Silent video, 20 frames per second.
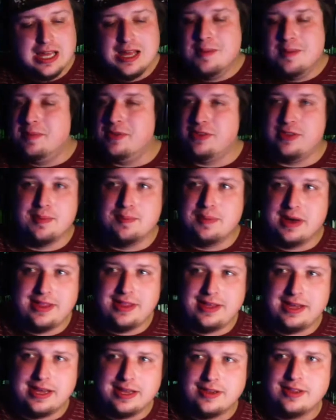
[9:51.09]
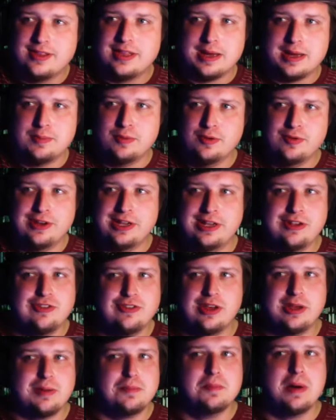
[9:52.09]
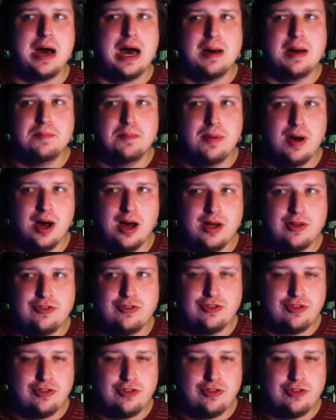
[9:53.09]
But then by the end of that movie, he's like mob boss.